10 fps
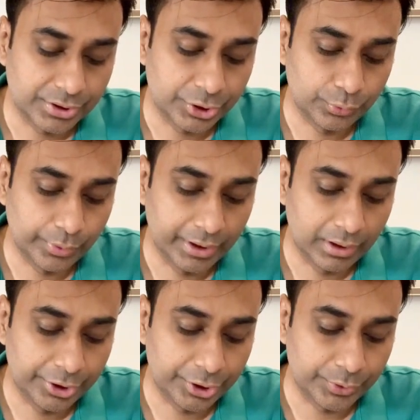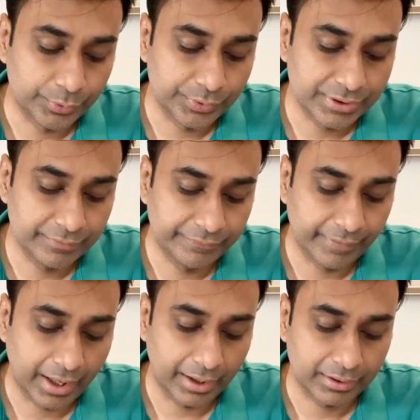you will use the
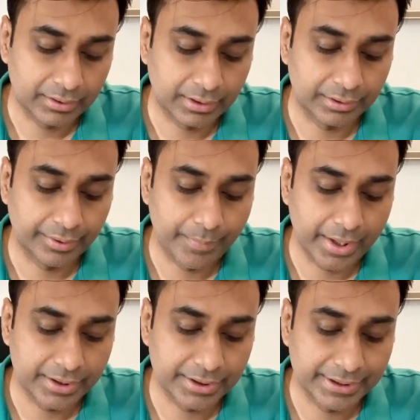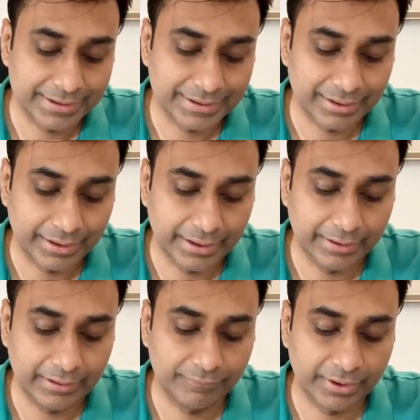fact that the remainder is
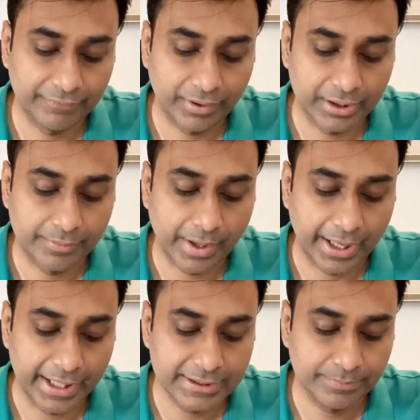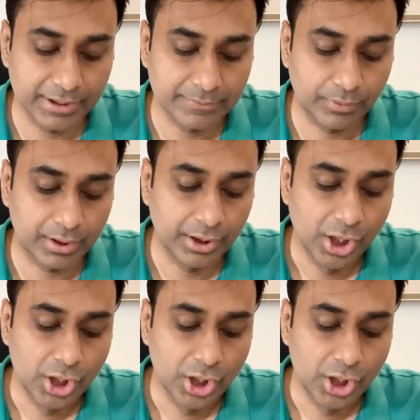3 when divided by x plus 1,